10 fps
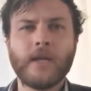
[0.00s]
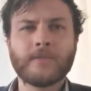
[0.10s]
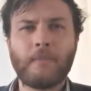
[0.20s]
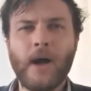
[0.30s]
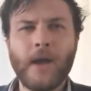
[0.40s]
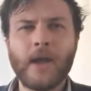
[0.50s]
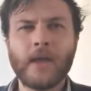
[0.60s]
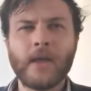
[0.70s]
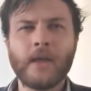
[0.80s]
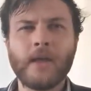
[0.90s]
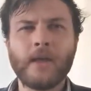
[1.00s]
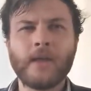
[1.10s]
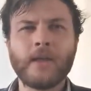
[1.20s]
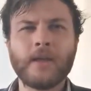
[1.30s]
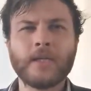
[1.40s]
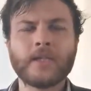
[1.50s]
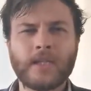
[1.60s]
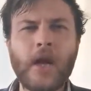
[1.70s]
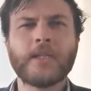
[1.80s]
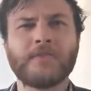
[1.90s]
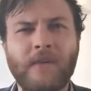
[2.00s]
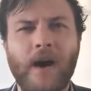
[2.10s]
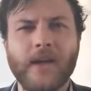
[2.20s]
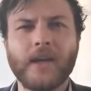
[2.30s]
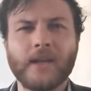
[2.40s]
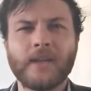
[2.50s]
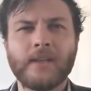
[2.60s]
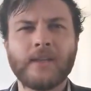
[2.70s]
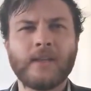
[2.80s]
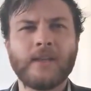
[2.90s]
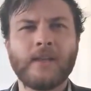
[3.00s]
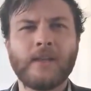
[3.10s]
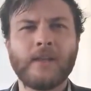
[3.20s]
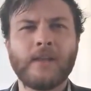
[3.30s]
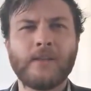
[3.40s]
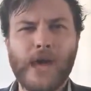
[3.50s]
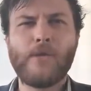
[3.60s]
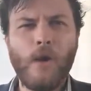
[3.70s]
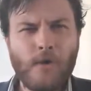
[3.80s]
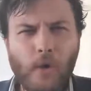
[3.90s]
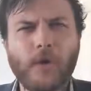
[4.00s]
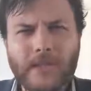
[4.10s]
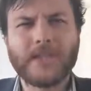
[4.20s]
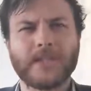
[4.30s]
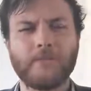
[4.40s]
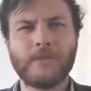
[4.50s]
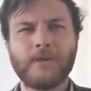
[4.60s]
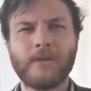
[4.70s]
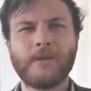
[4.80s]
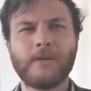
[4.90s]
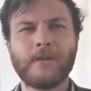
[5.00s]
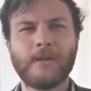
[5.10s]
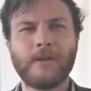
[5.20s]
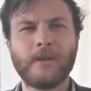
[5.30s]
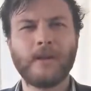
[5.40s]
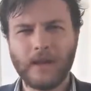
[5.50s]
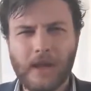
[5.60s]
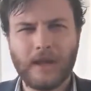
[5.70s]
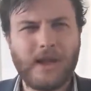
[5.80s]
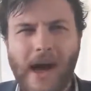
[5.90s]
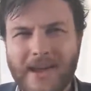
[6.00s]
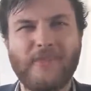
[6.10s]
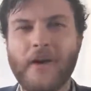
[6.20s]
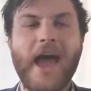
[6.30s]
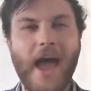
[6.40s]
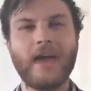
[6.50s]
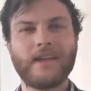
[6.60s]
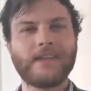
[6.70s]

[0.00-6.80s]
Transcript: is by certifying their own autism live on air.